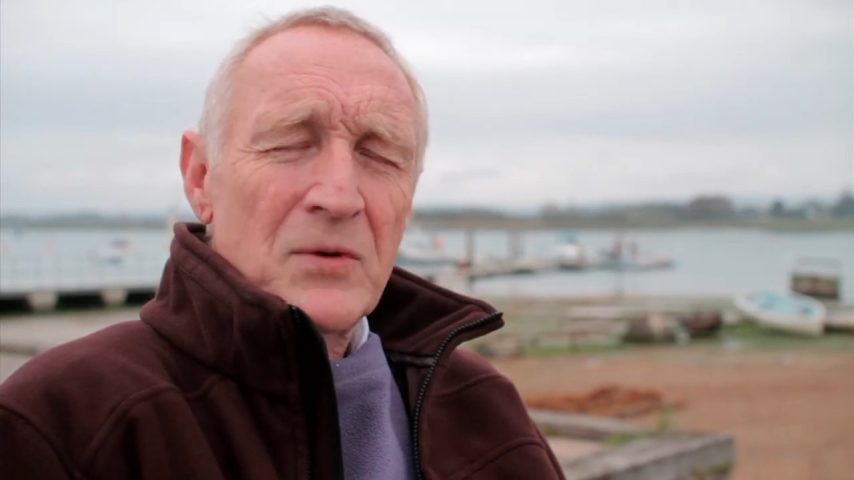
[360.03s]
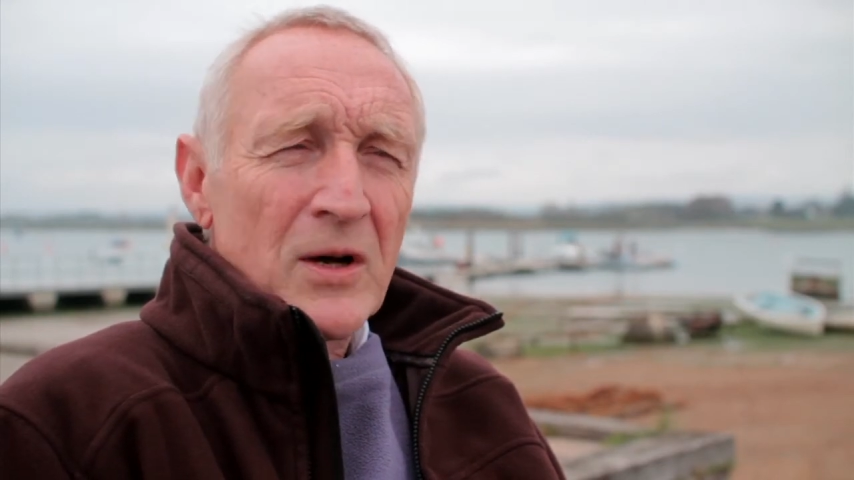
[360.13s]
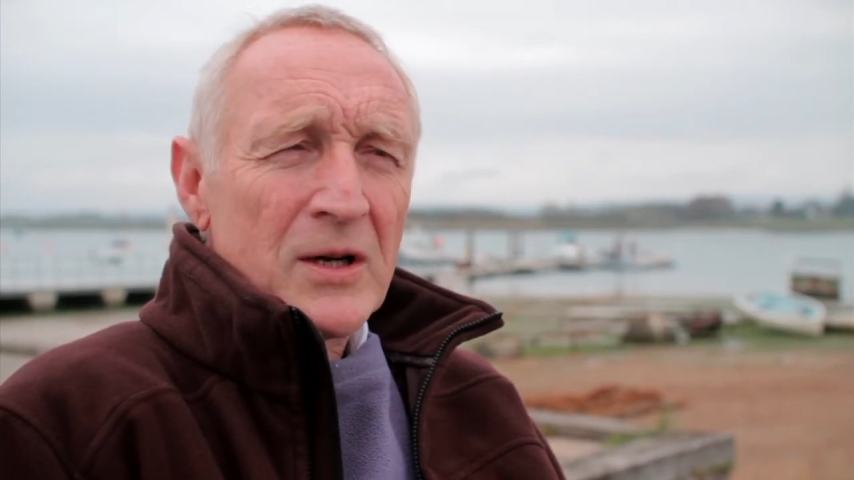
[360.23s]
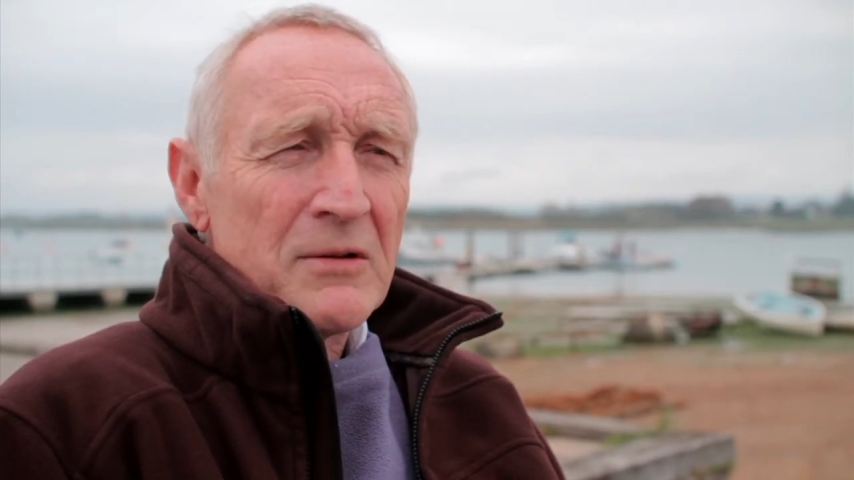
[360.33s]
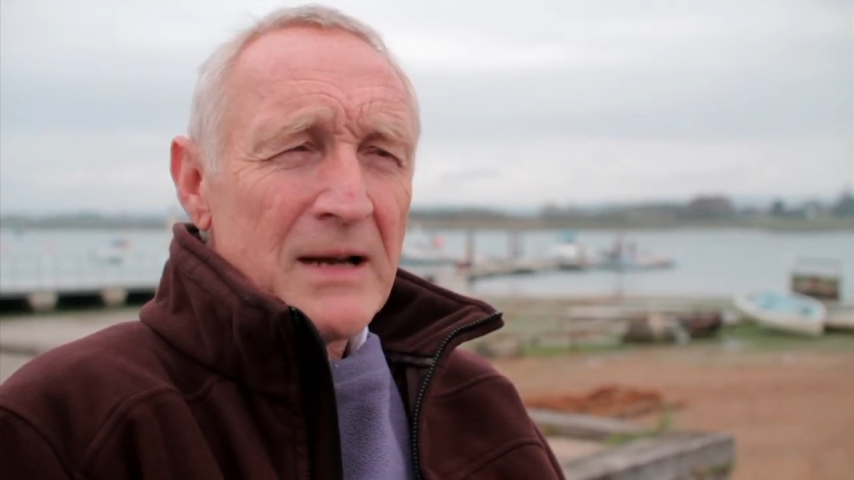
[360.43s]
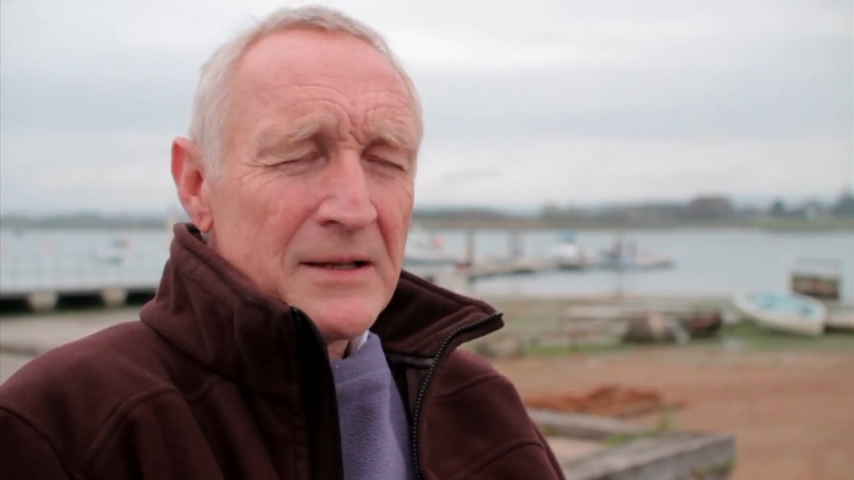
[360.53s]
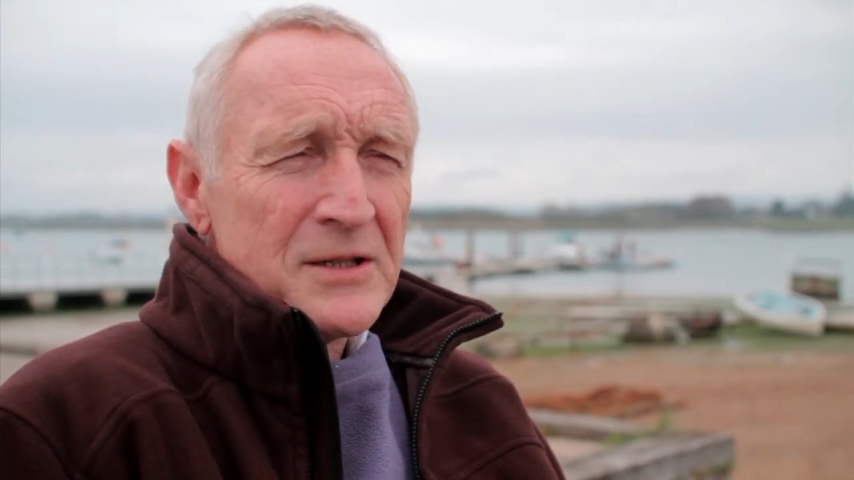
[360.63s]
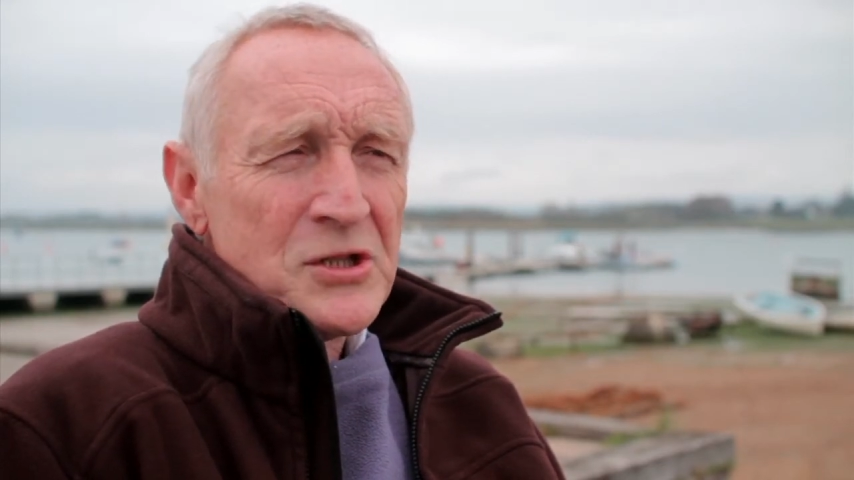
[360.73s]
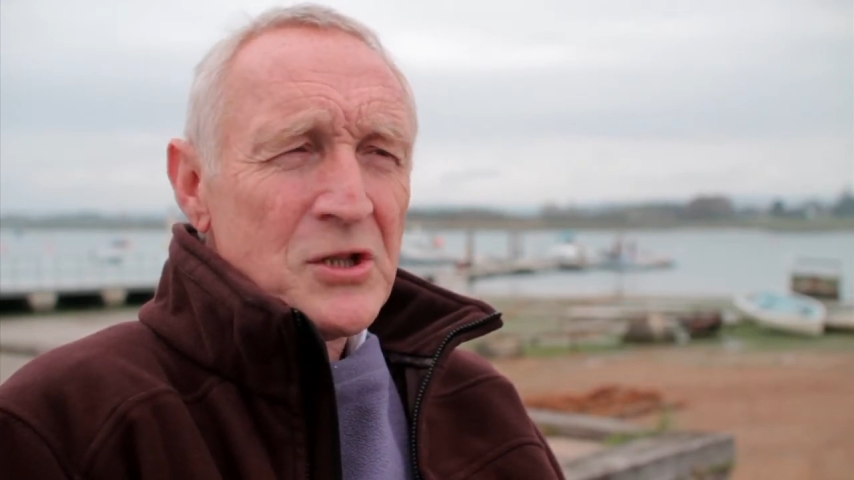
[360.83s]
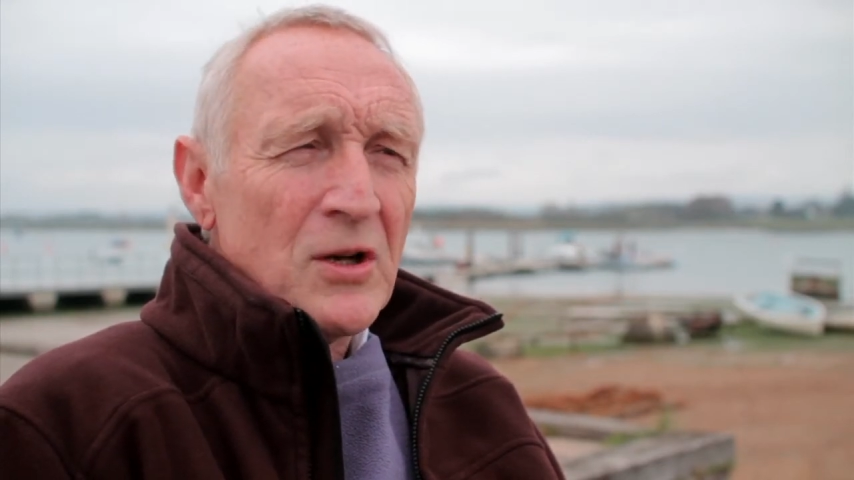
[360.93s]
work around
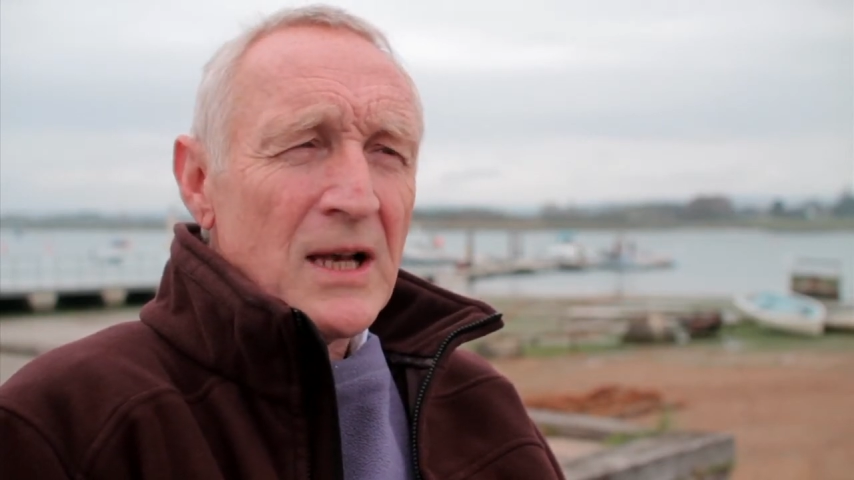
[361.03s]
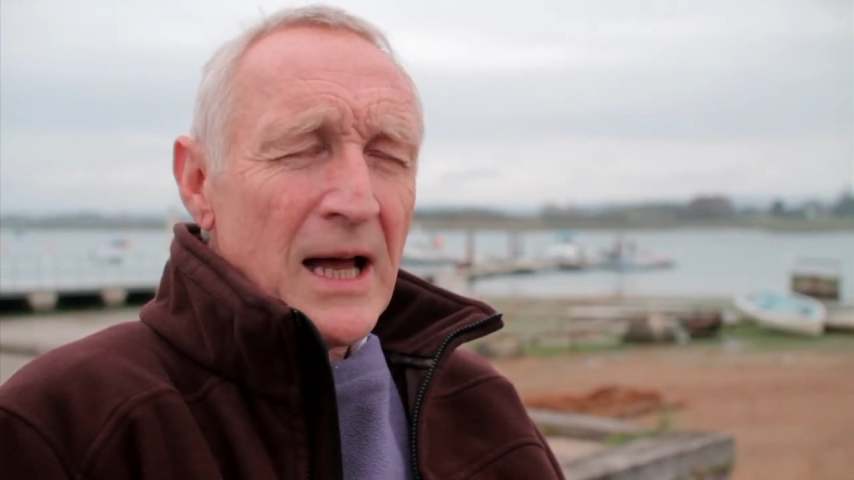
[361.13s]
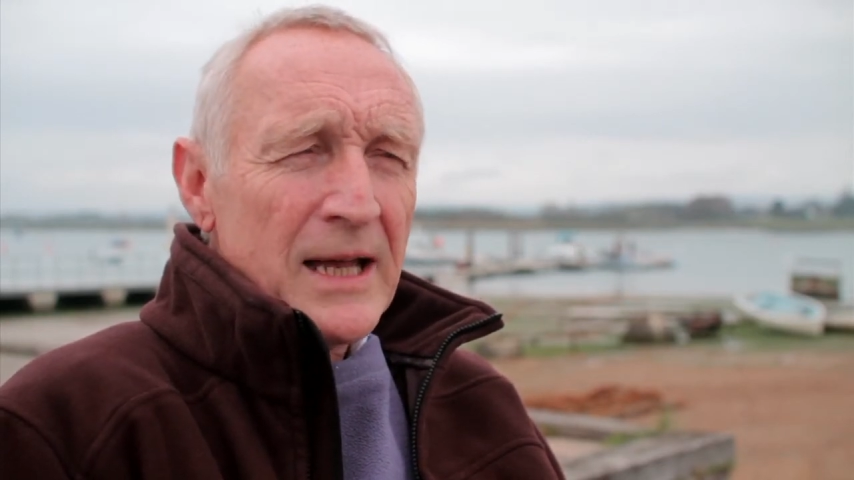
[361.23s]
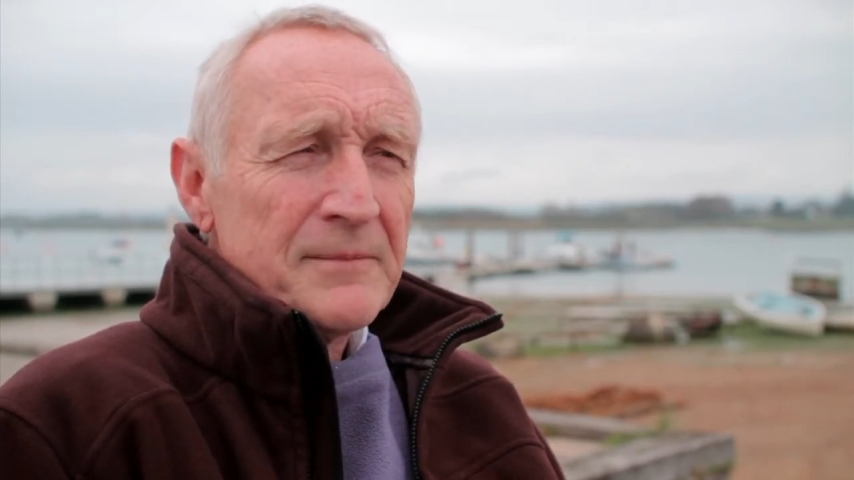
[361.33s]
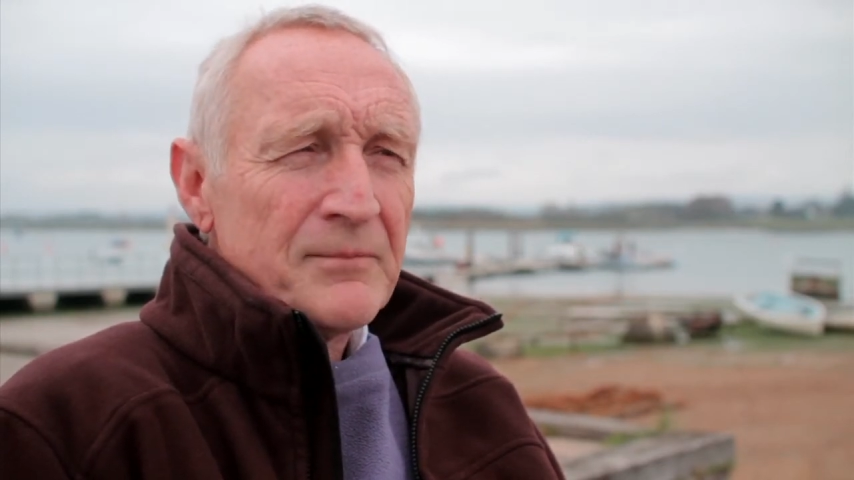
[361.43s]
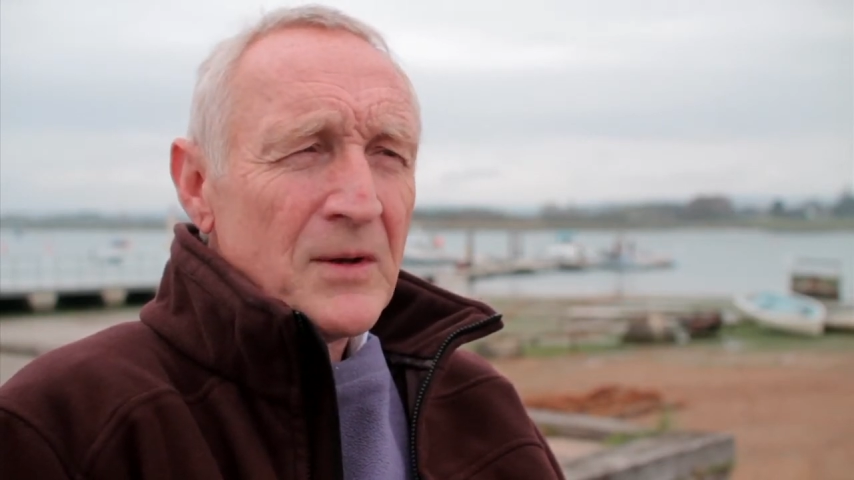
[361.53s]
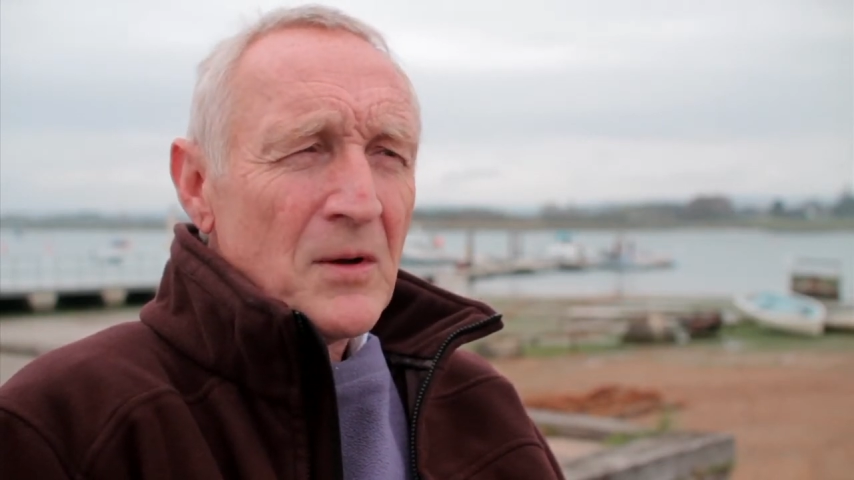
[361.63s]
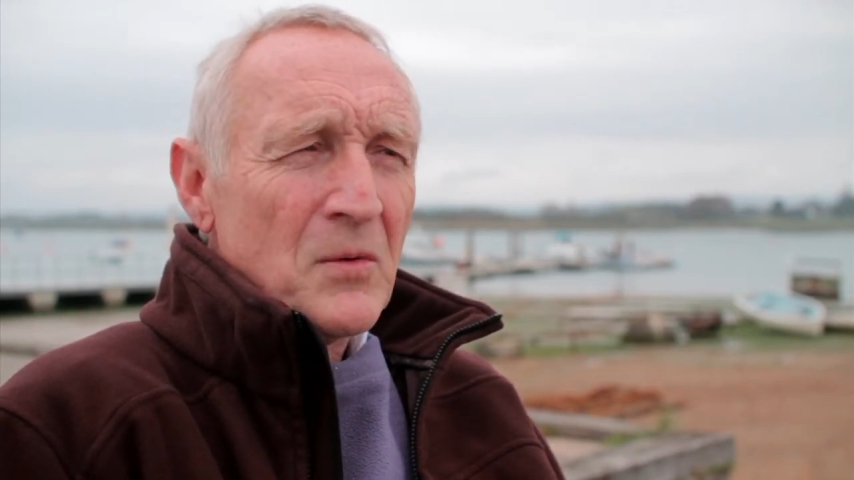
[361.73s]
the shoreline